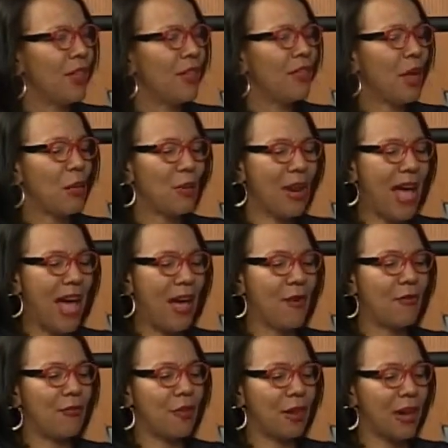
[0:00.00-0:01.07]
they would
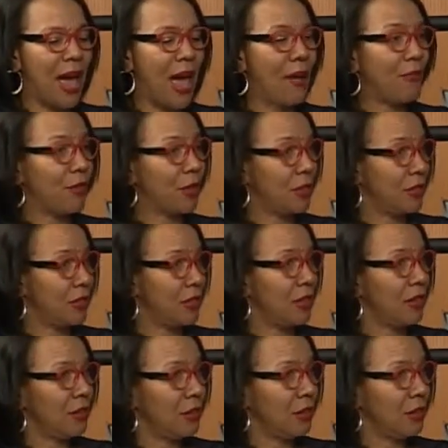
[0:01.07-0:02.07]
have an advocacy